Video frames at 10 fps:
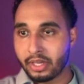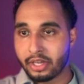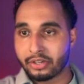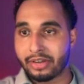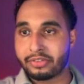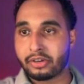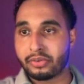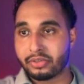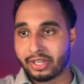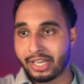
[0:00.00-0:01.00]
You have to go
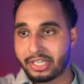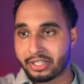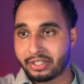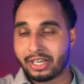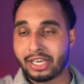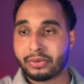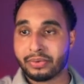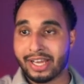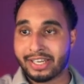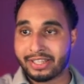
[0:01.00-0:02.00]
to the agent, click on
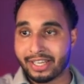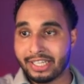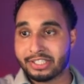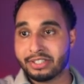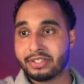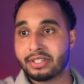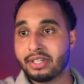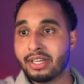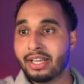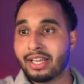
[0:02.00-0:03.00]
edit agent,
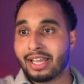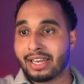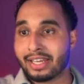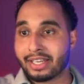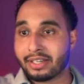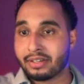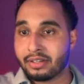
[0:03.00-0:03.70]
and then